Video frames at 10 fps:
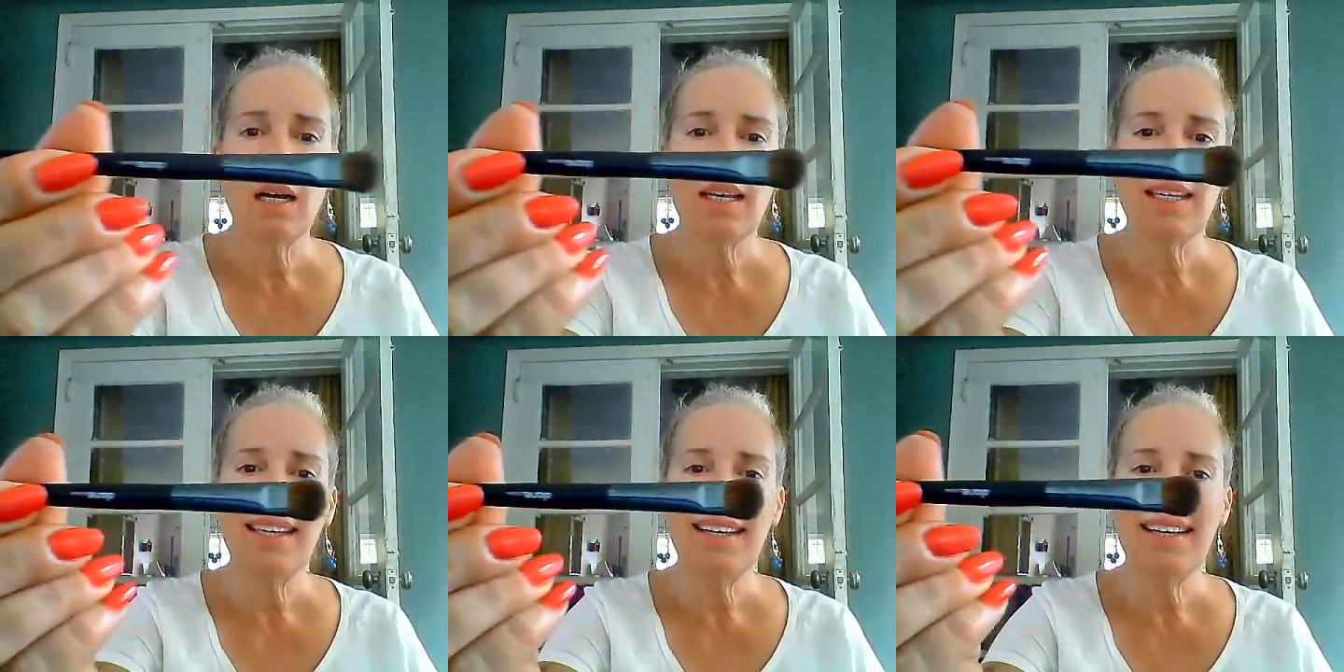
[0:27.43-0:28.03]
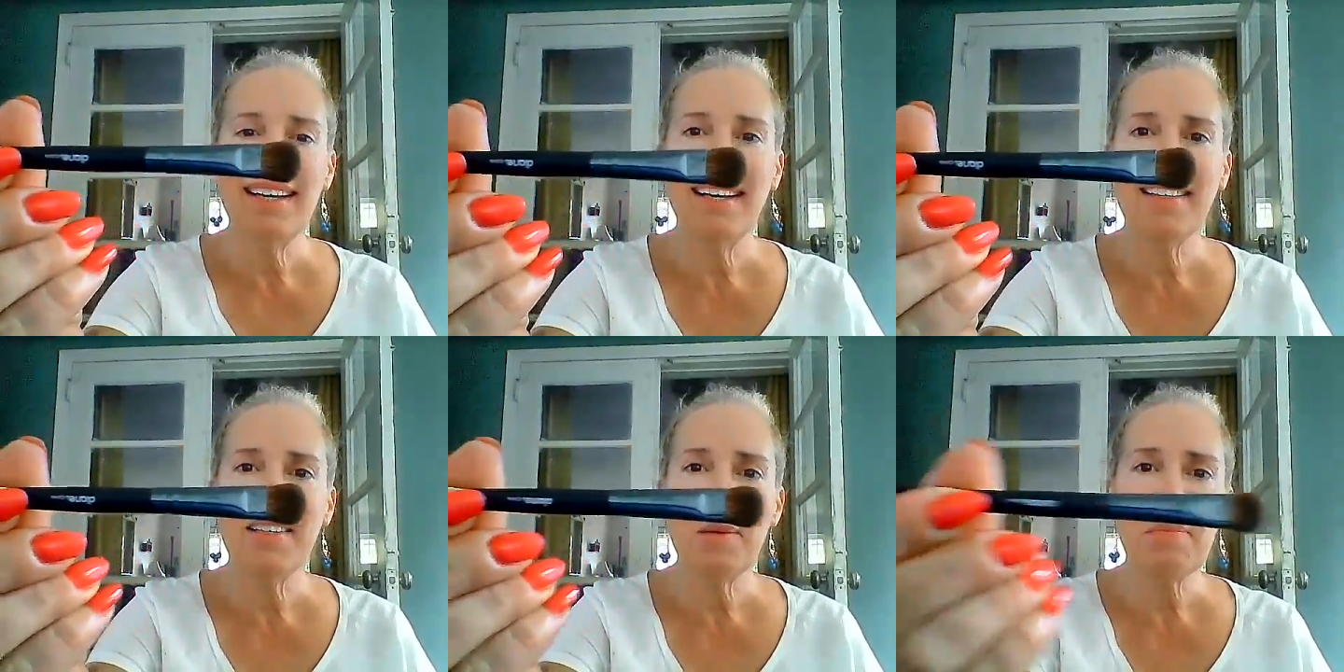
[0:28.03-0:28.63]
Yeah,
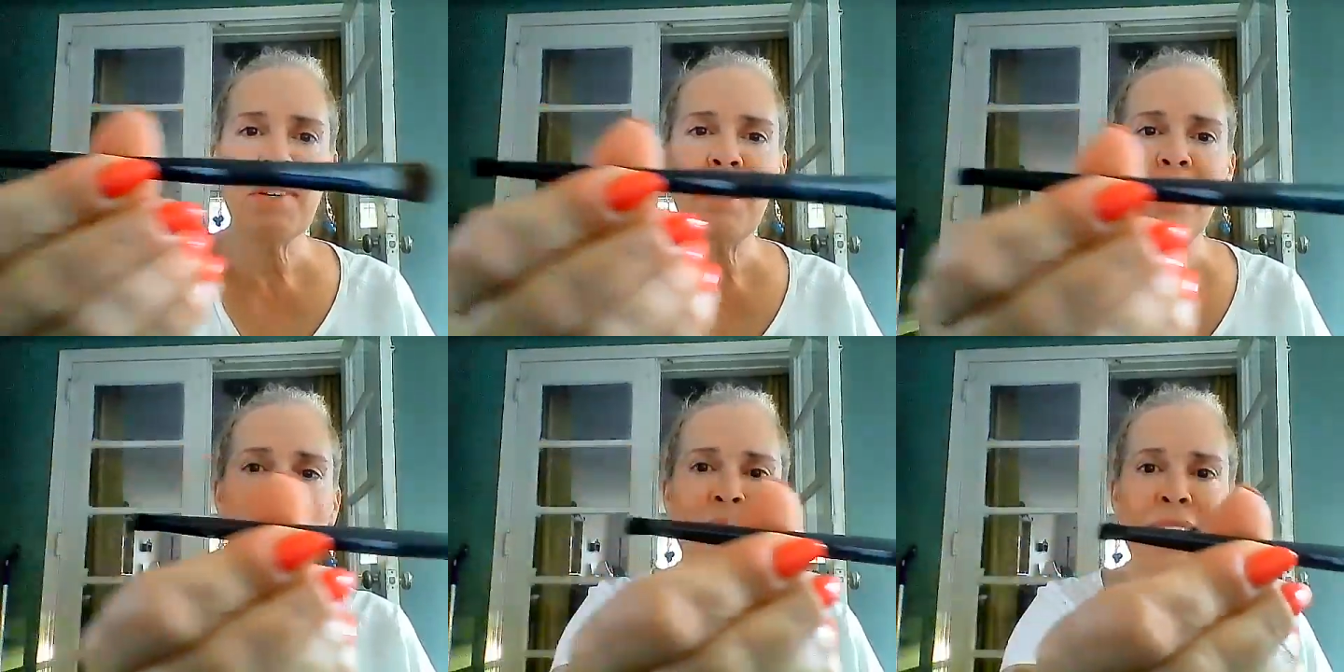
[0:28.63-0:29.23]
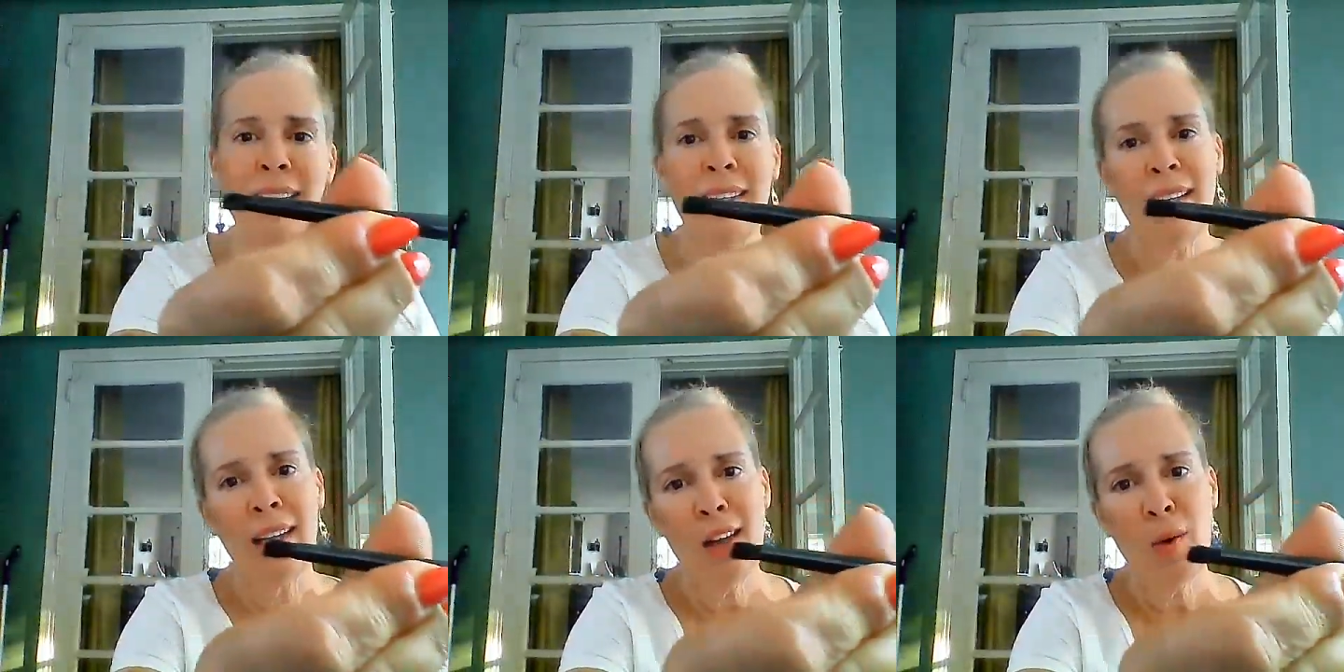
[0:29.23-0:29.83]
they're pretty.
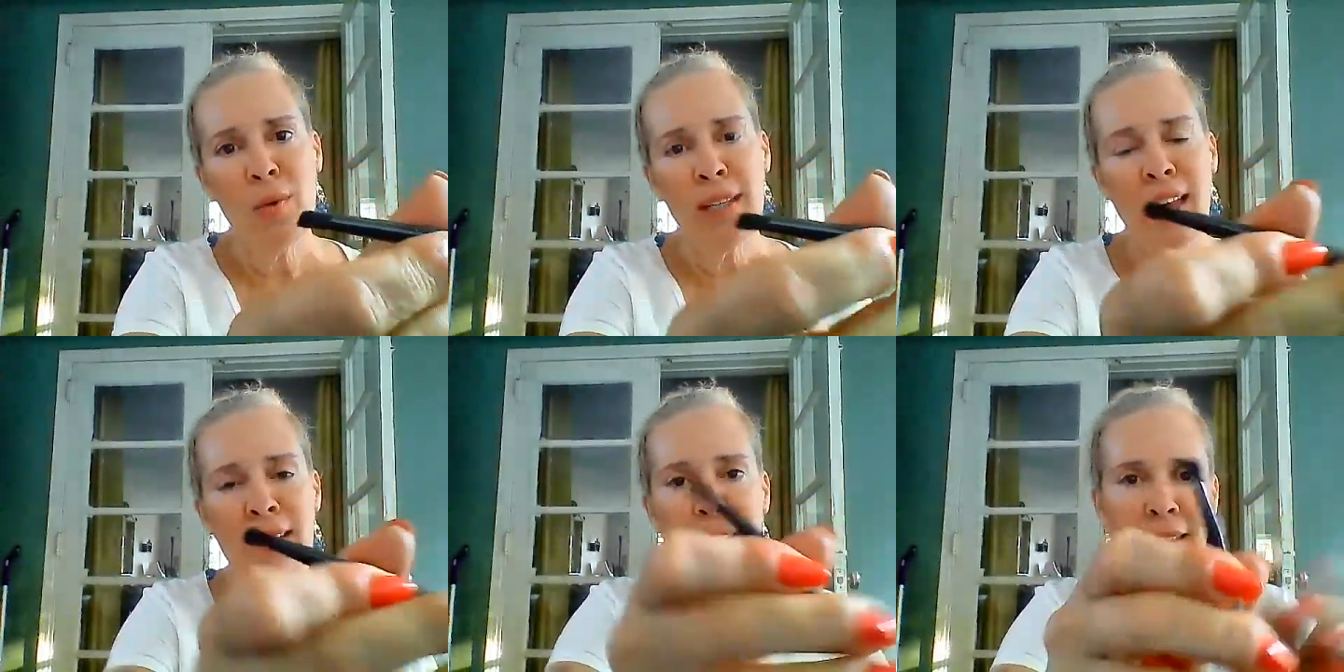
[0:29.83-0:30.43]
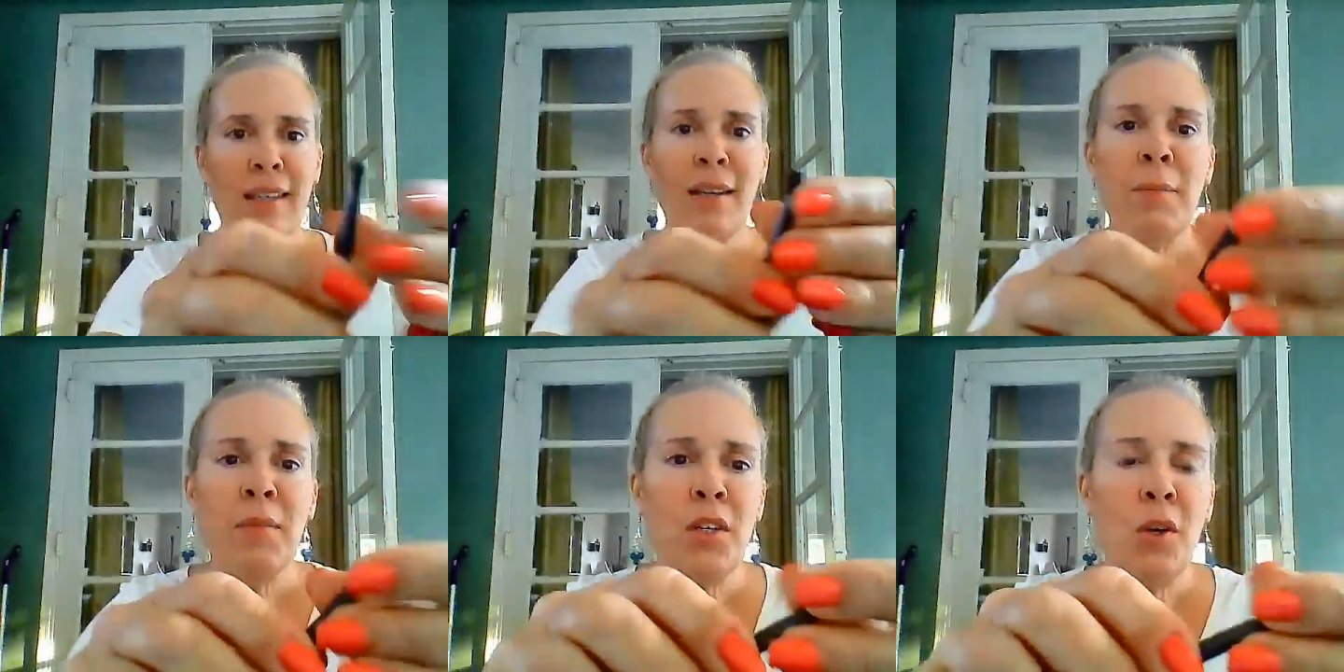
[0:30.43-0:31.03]
I always ask,
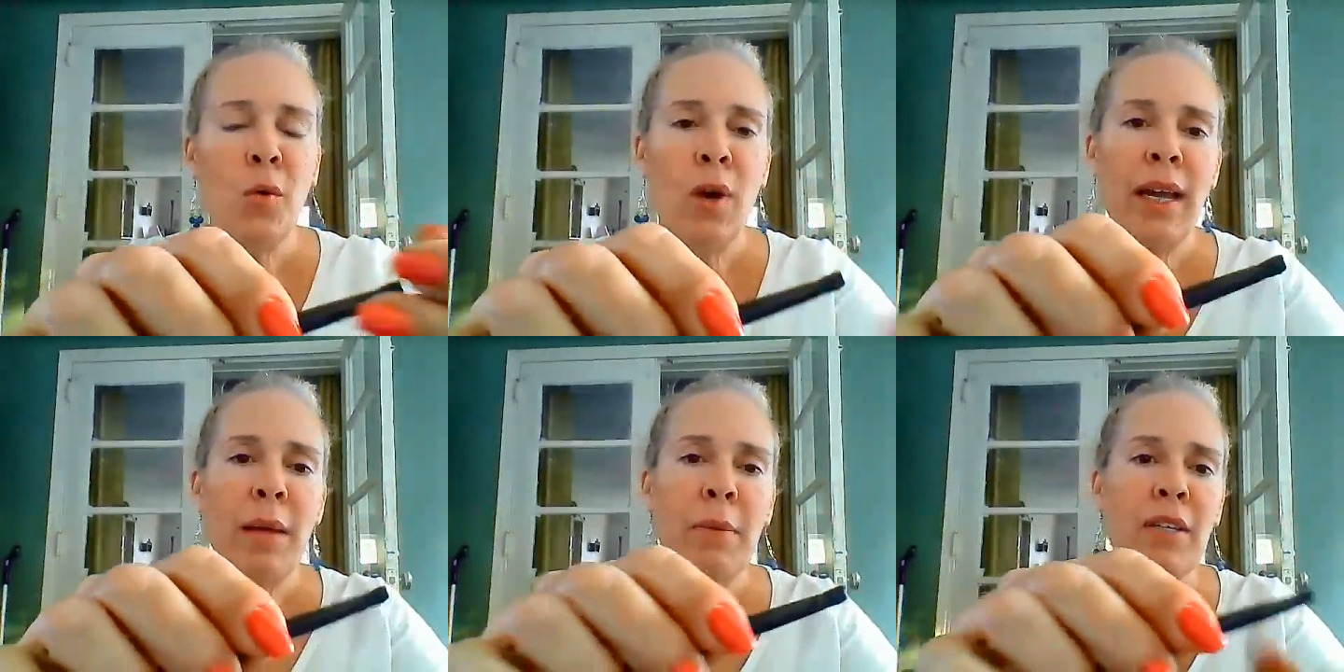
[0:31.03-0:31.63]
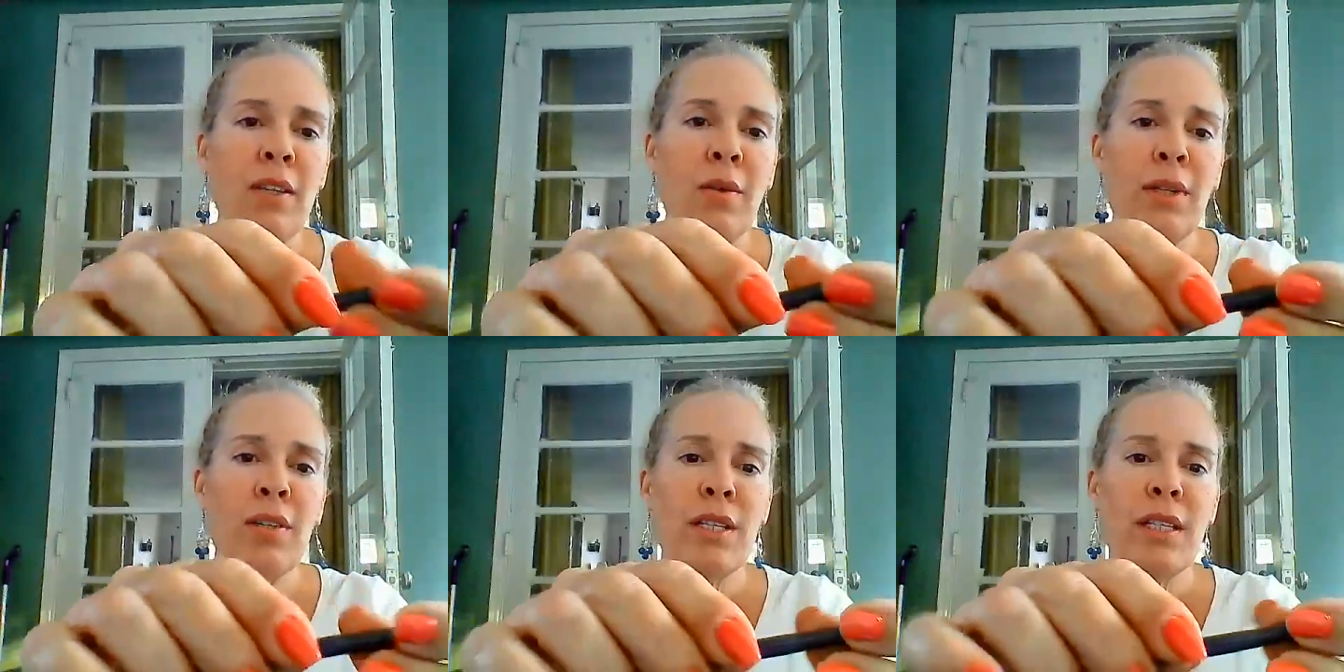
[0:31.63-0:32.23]
you know, why am I so
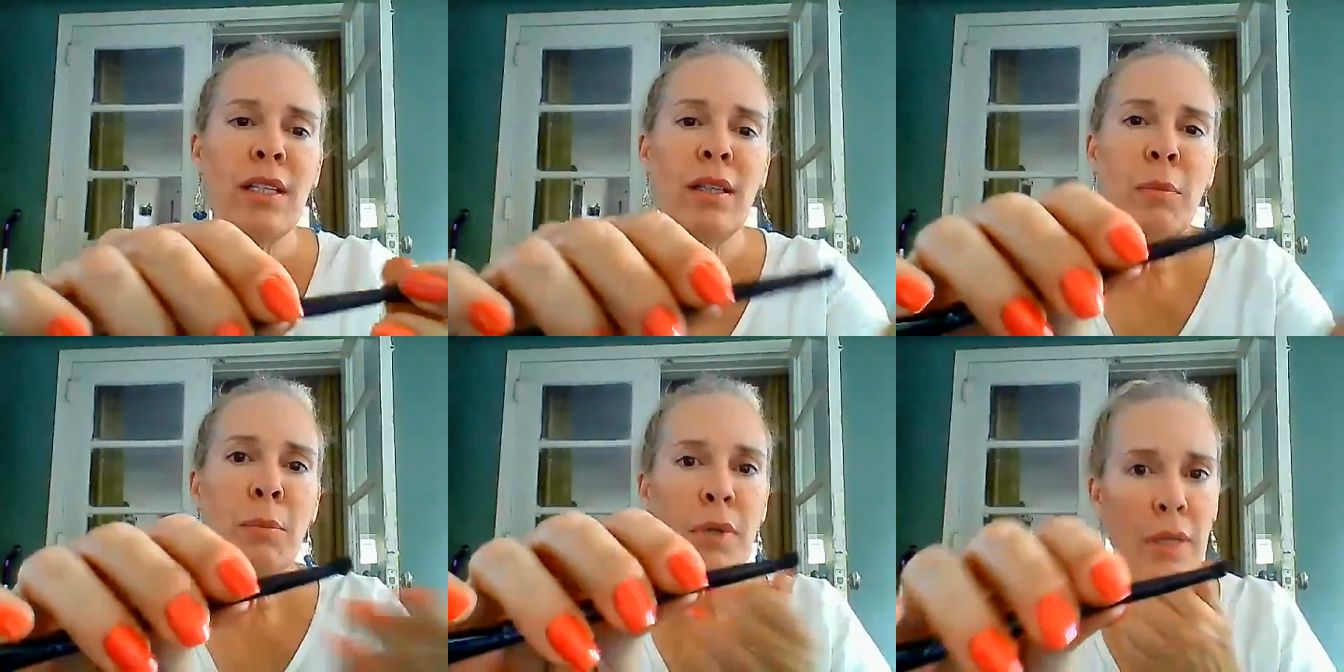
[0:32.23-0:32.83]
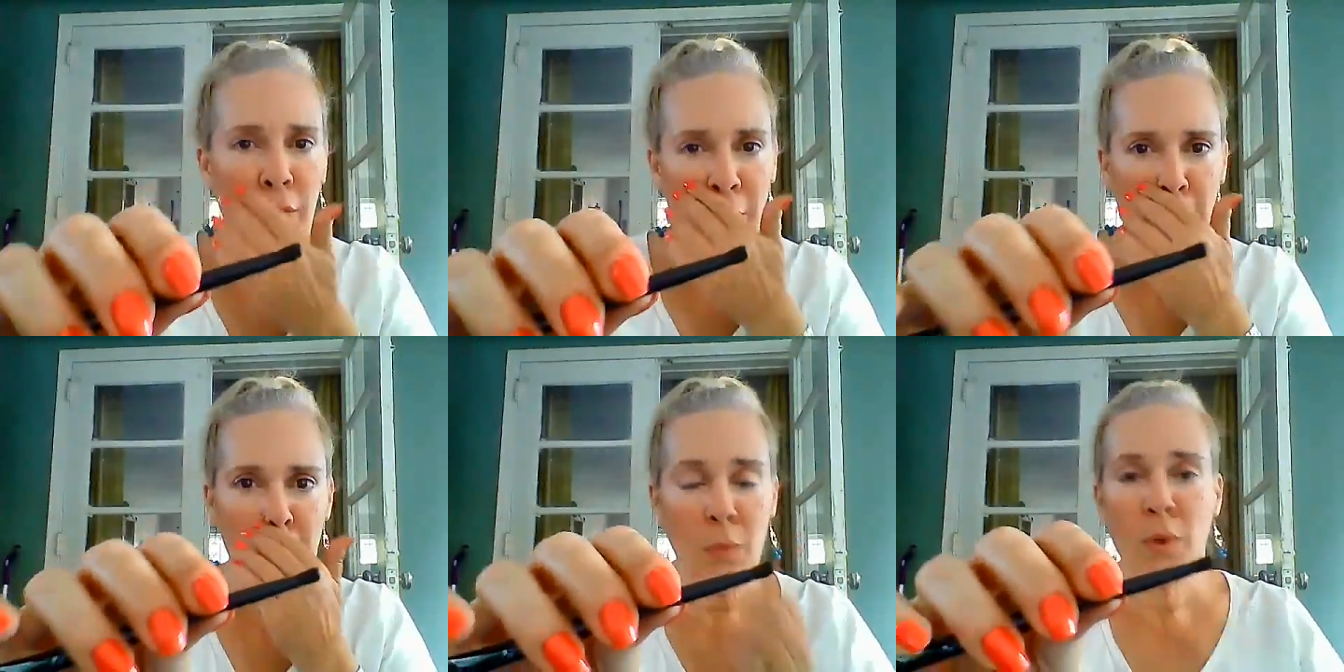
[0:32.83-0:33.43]
interested in the pretty first?